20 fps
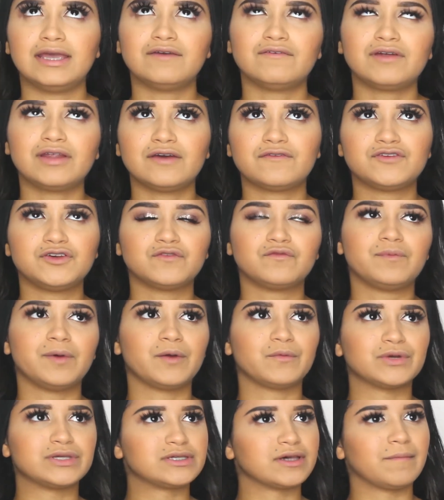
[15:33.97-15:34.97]
even if you've
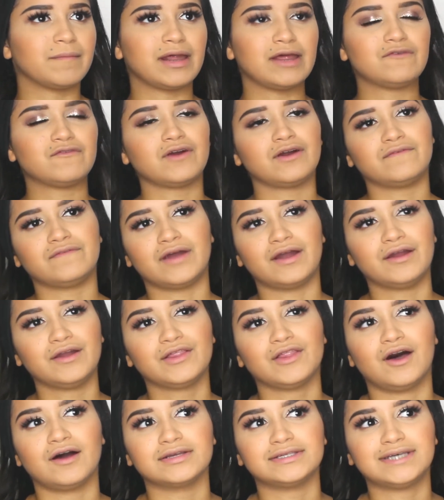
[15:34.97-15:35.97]
been with somebody for a
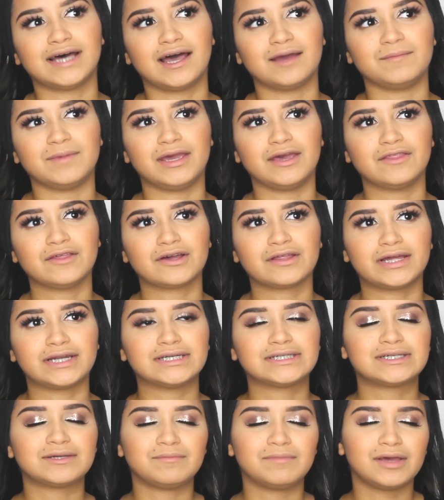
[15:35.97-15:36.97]
very long time either, that
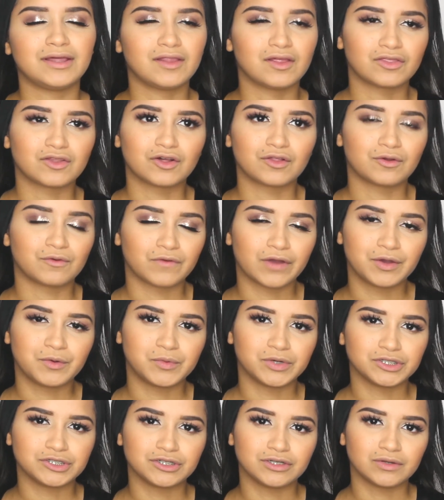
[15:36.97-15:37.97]
doesn't mean that they're the right
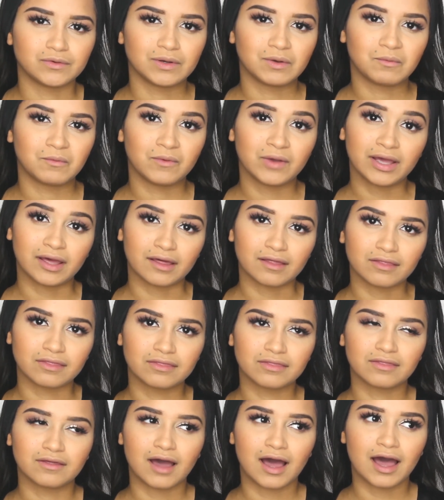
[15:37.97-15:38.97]
one to do it
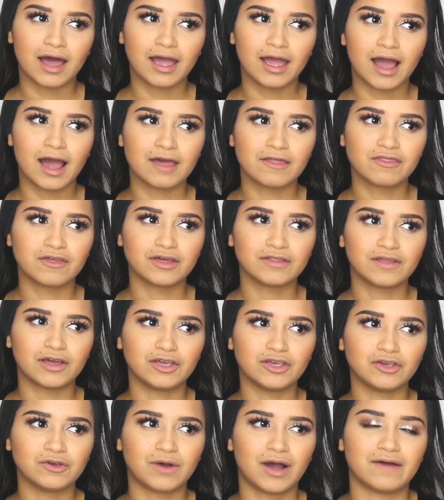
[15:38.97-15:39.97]
with. I think
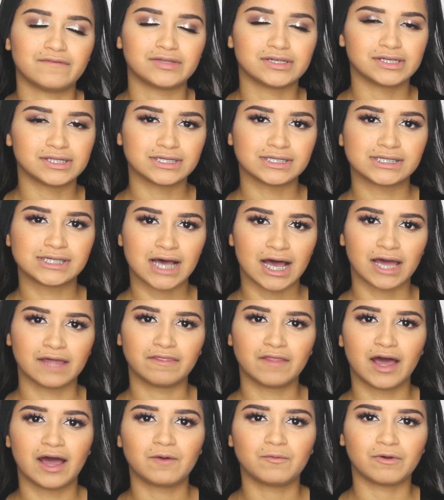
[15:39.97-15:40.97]
that you have to
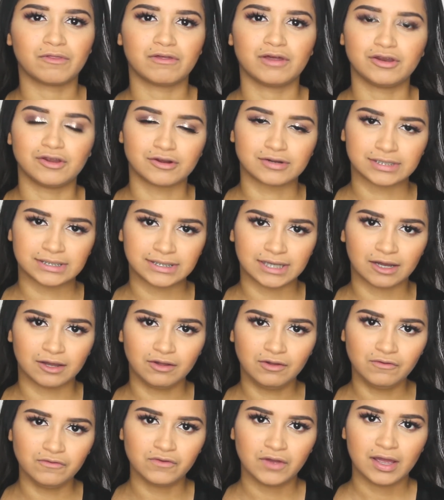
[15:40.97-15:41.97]
decide that within
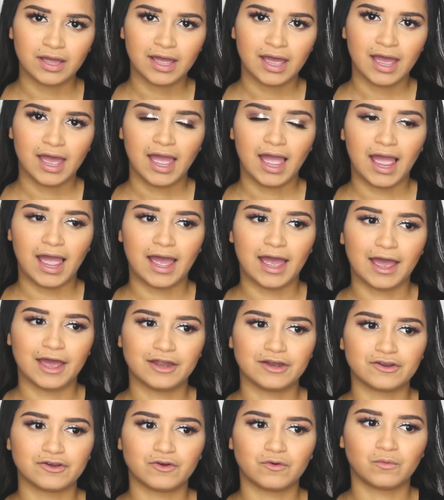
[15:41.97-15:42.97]
yourself,
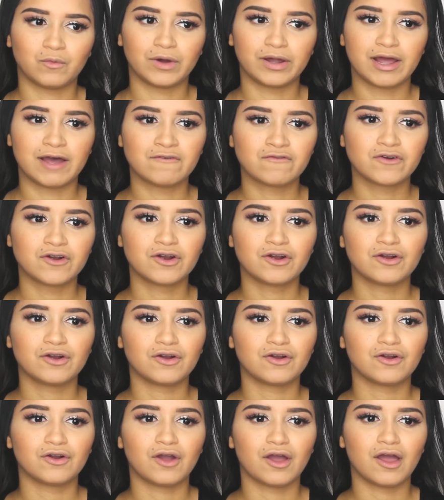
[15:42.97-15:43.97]
and whatever